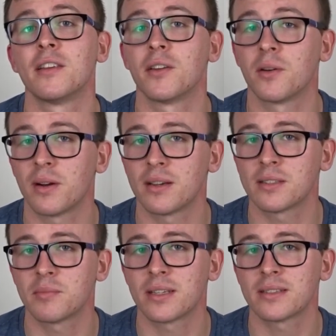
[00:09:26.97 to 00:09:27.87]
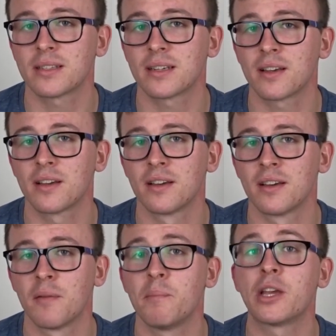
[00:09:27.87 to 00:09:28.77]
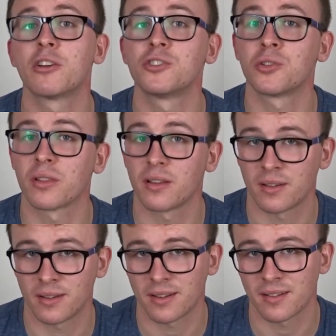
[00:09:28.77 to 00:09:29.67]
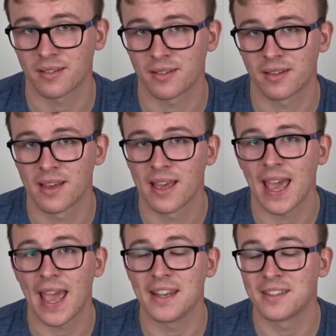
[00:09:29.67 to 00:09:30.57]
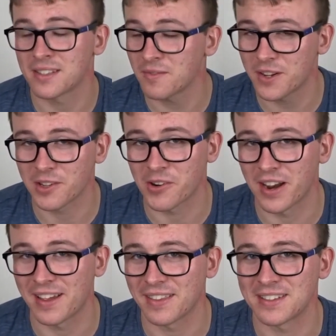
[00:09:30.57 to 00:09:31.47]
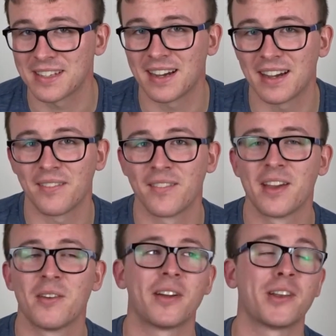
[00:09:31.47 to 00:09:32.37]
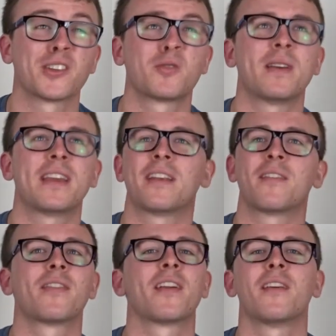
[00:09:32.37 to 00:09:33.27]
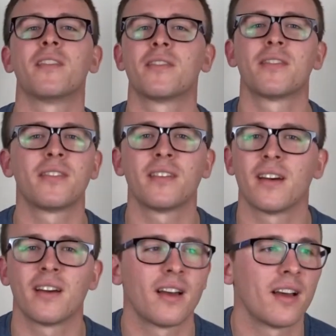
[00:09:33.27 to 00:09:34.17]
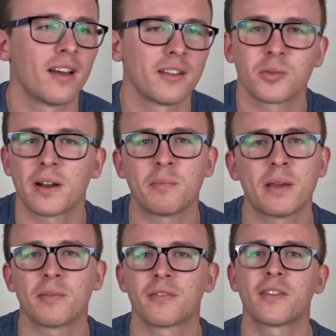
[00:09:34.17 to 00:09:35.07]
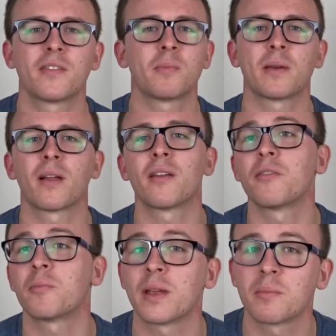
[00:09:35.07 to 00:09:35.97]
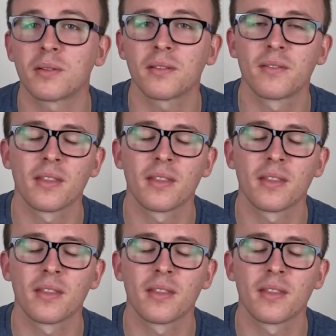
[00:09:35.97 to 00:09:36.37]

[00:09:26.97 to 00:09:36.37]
Do you know why it's the best thing? Because you're learning. It doesn't feel great at the time when you're speaking in front of 20 people, 50 people, 100 people.